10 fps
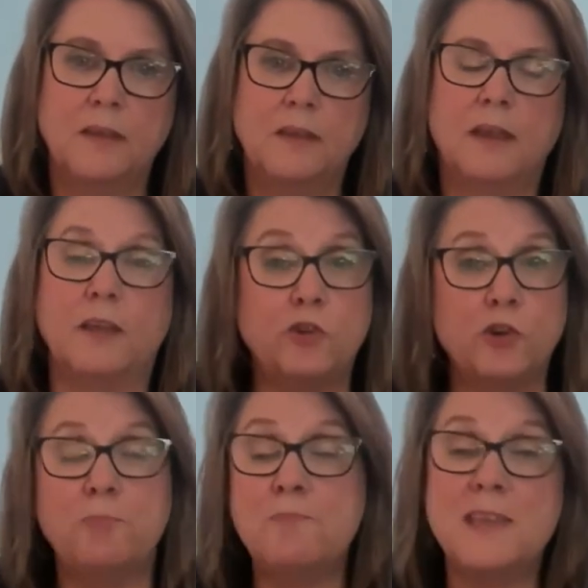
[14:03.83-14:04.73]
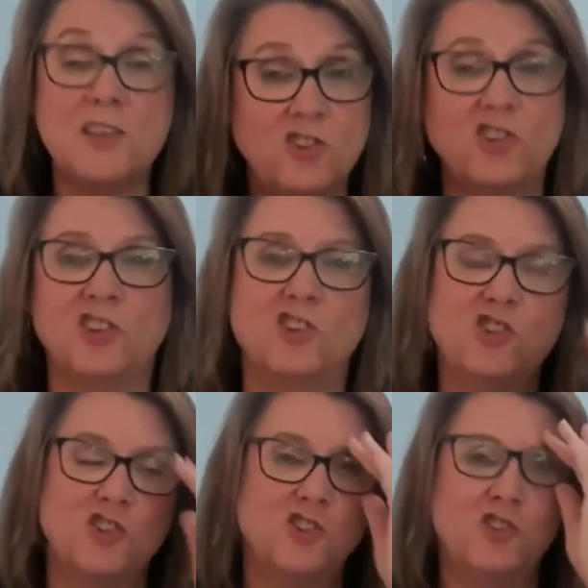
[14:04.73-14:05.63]
And your mission,
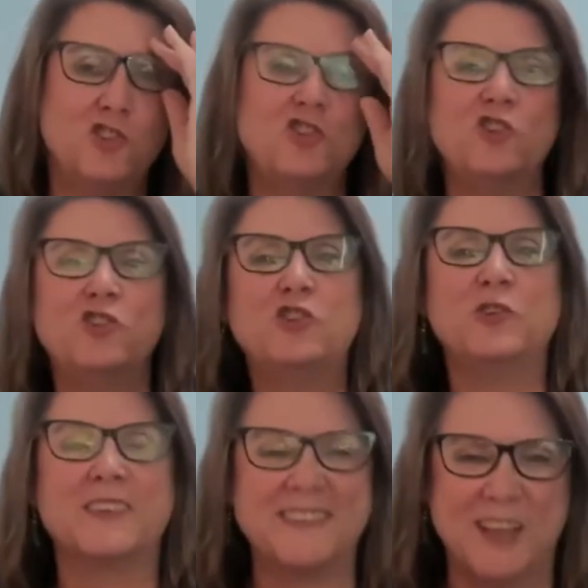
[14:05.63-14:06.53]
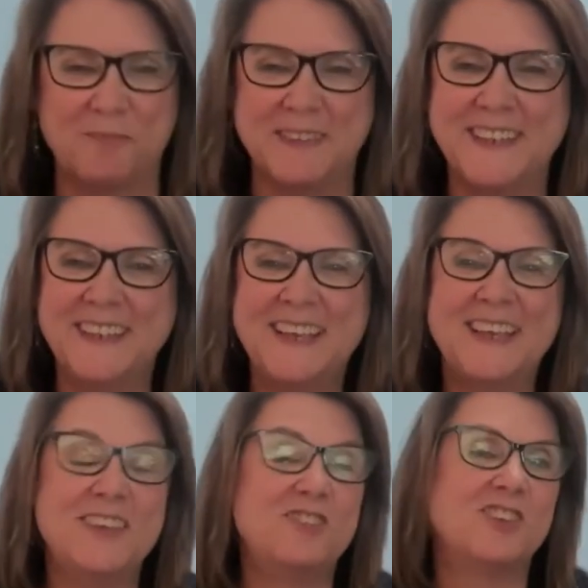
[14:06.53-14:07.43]
should you choose to accept it,
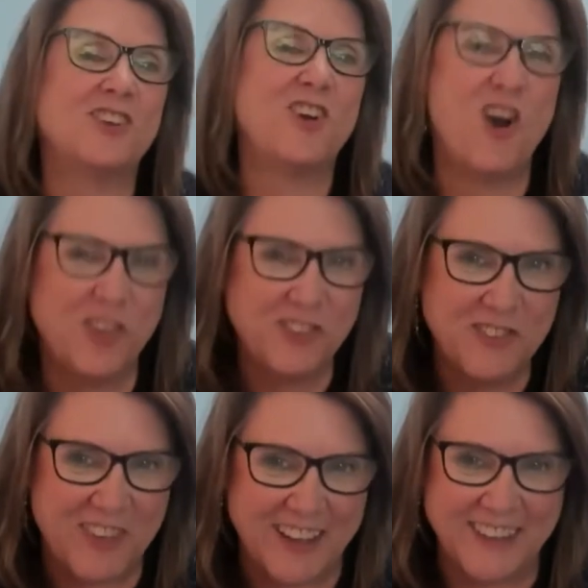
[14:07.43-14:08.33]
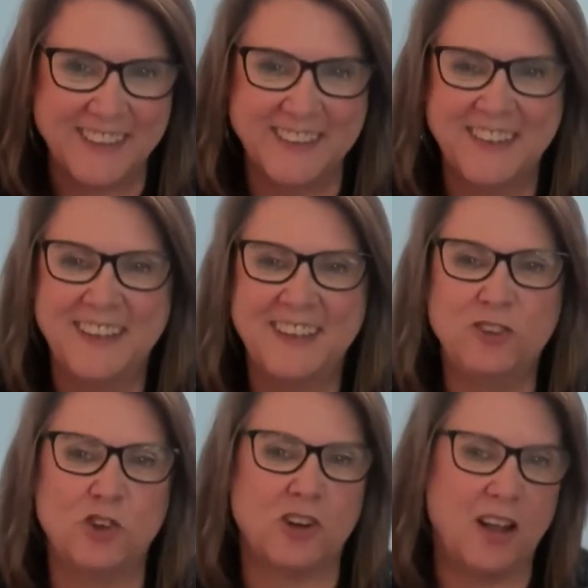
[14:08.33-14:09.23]
is to cultivate
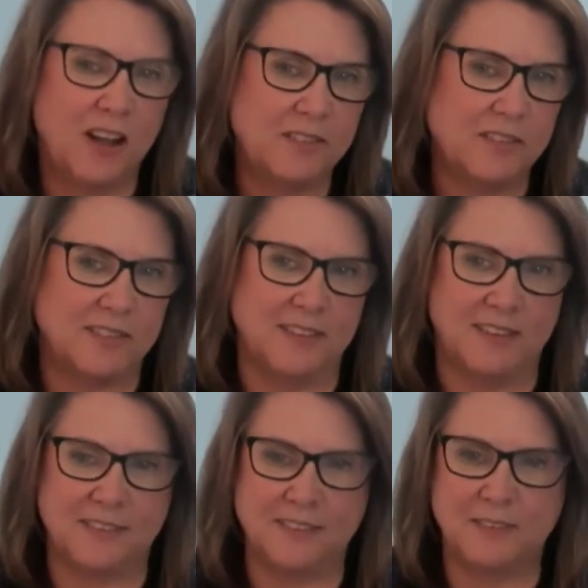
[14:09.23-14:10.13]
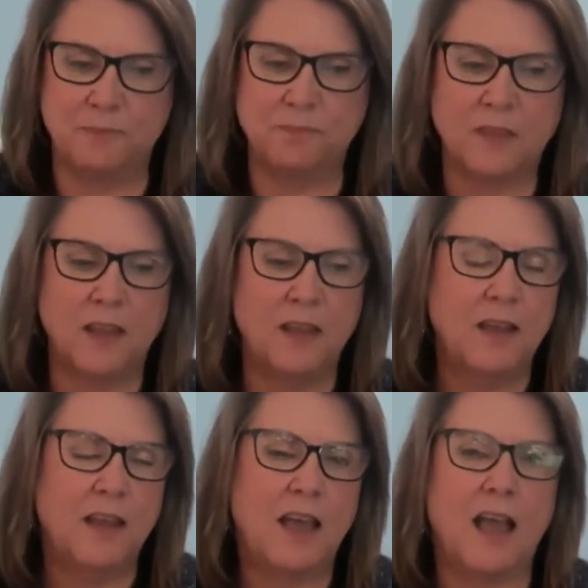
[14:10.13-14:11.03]
your consciousness.
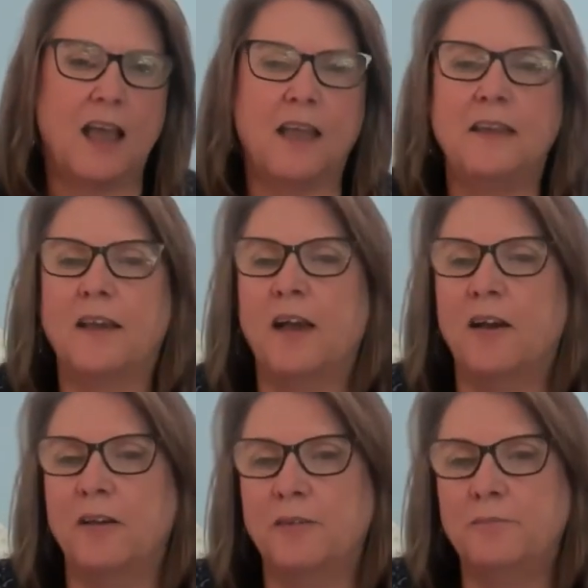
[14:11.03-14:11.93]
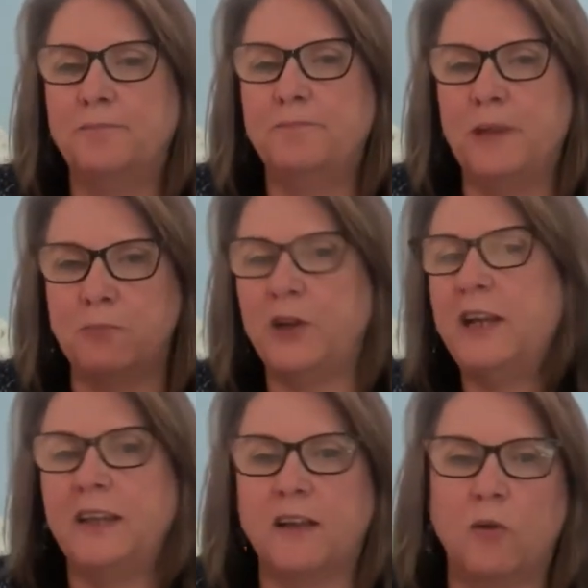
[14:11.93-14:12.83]
I am
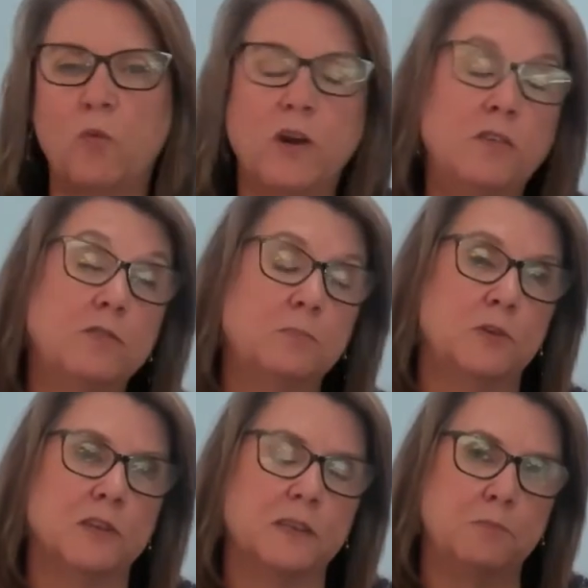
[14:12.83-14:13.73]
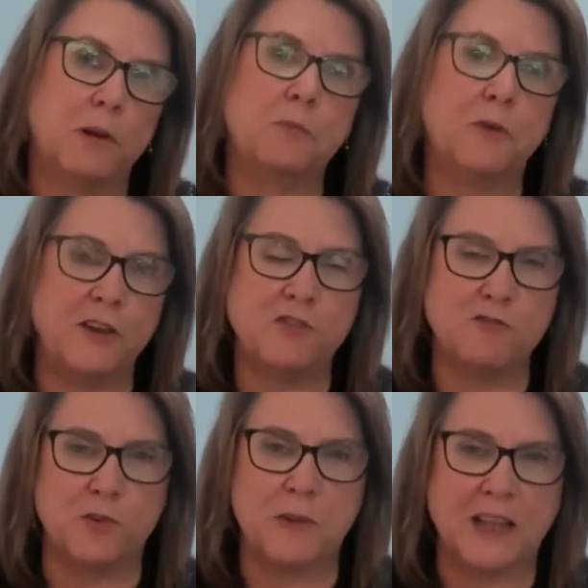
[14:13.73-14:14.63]
reading a wonderful book in preparation
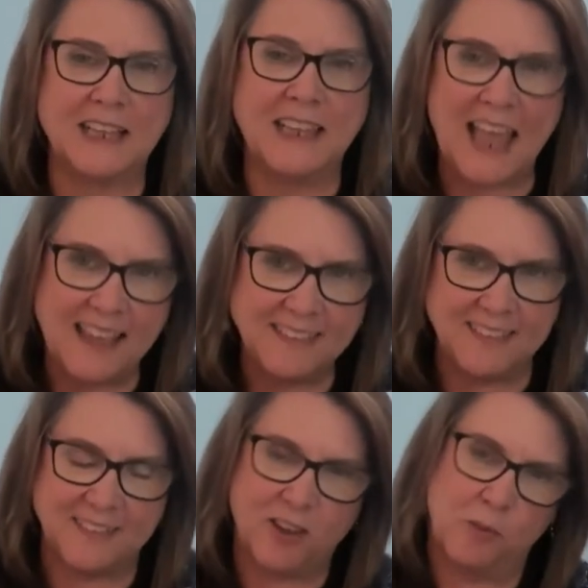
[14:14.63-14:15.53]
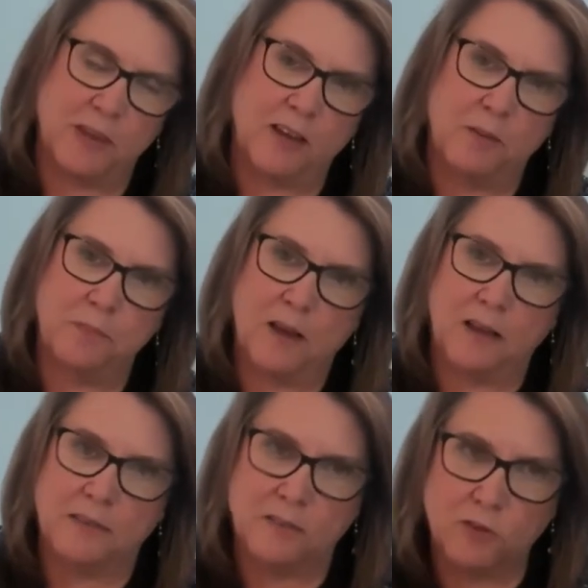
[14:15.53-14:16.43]
for my class that's coming up
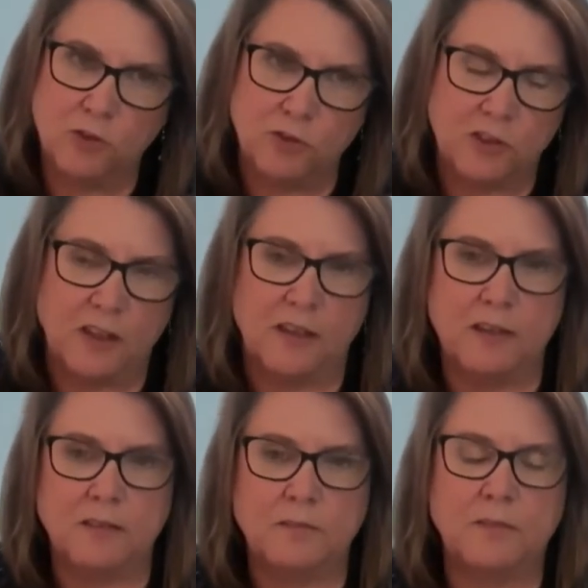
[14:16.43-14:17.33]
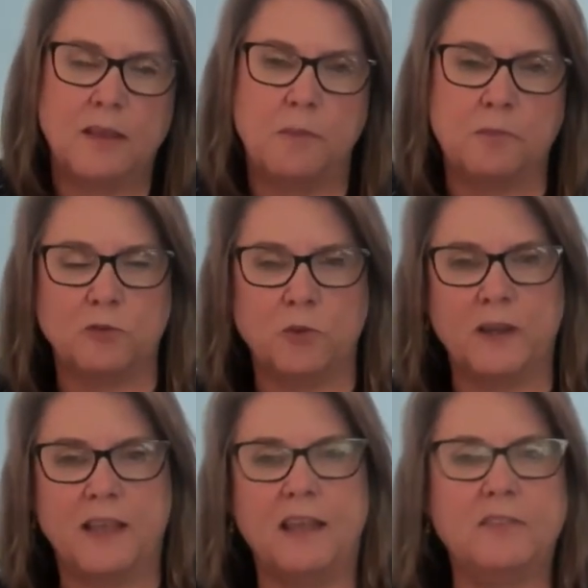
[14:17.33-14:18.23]
on Tuesday, April
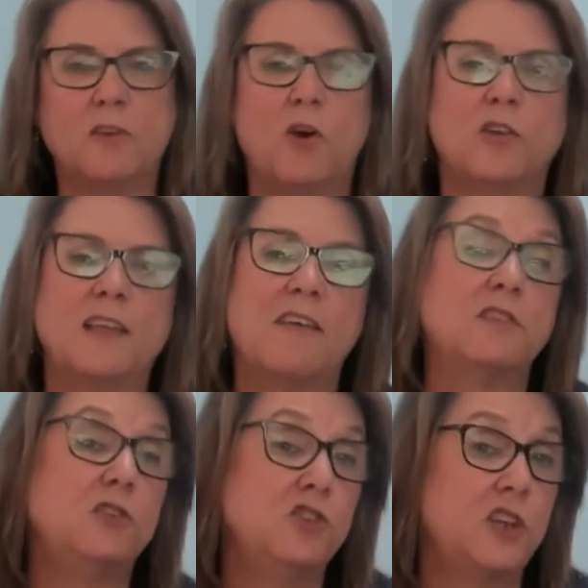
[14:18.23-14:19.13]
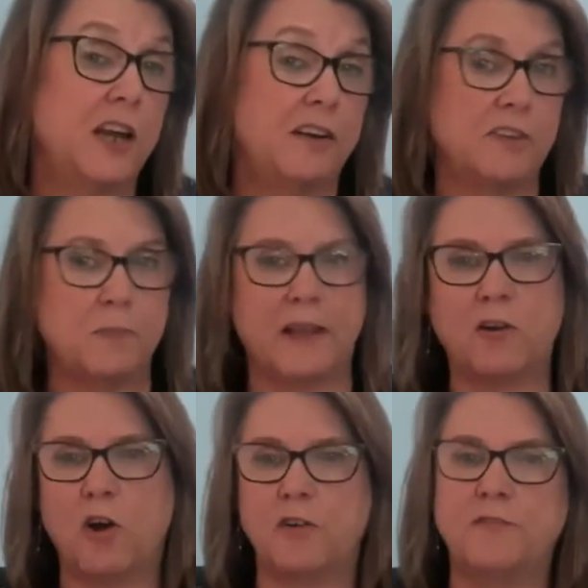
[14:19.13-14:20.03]
28th, called Evolutionaries by
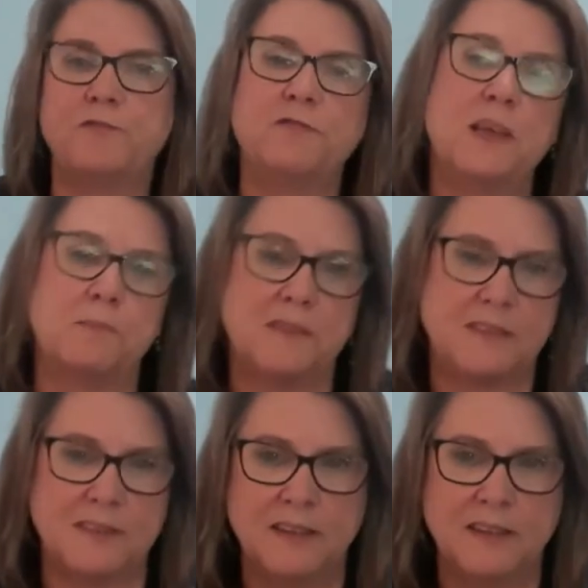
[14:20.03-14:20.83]
Carter Phipps.